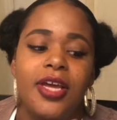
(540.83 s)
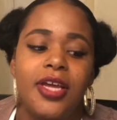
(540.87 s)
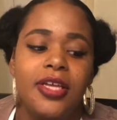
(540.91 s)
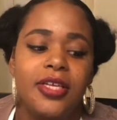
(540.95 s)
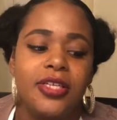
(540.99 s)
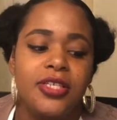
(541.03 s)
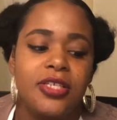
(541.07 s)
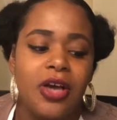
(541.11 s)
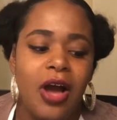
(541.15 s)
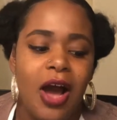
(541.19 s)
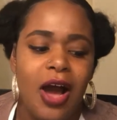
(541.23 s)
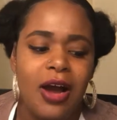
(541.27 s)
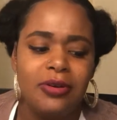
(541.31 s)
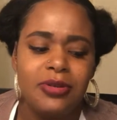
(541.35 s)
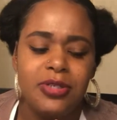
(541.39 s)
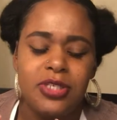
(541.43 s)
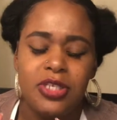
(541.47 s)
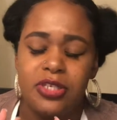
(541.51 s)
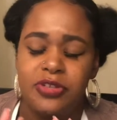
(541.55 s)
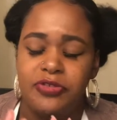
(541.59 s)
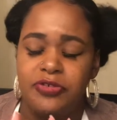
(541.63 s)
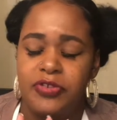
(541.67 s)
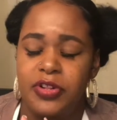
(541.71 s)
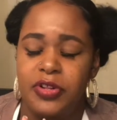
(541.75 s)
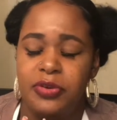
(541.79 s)
So I was
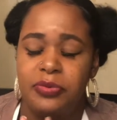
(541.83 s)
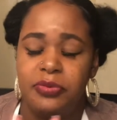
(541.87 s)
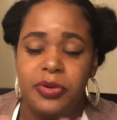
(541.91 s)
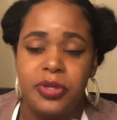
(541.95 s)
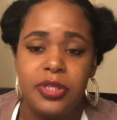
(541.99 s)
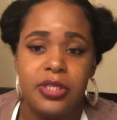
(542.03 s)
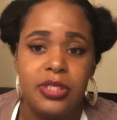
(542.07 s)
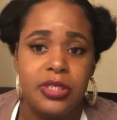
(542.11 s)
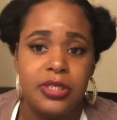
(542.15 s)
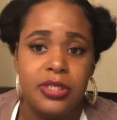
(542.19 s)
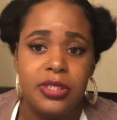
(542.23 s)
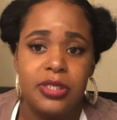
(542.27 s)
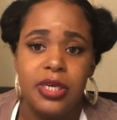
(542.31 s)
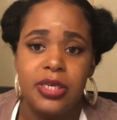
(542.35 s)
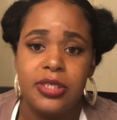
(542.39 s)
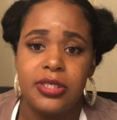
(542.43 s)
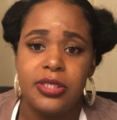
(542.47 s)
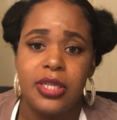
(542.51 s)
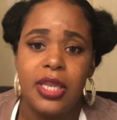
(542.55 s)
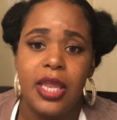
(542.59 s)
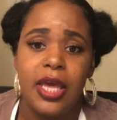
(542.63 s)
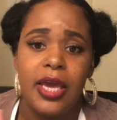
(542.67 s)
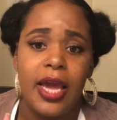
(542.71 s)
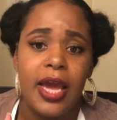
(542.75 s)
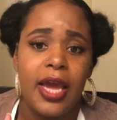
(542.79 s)
just feeling really
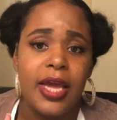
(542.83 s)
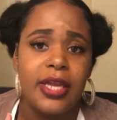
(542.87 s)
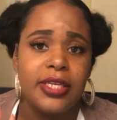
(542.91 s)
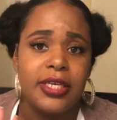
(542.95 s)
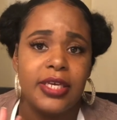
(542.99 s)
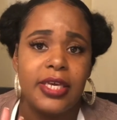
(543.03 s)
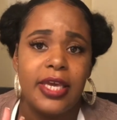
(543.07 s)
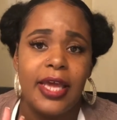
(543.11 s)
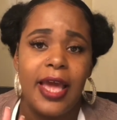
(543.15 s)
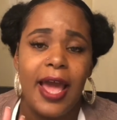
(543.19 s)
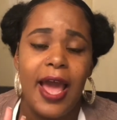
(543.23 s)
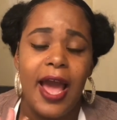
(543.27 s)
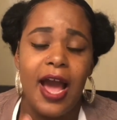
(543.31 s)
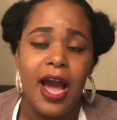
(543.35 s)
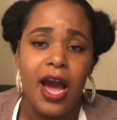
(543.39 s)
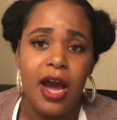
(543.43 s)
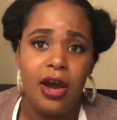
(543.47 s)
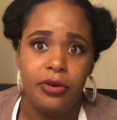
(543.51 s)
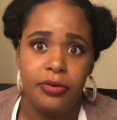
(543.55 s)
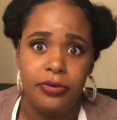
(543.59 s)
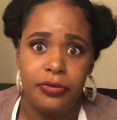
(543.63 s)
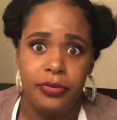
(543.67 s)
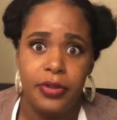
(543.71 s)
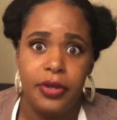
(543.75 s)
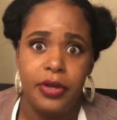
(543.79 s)
disgusted, like I had to get
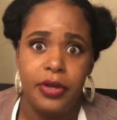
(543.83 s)
out of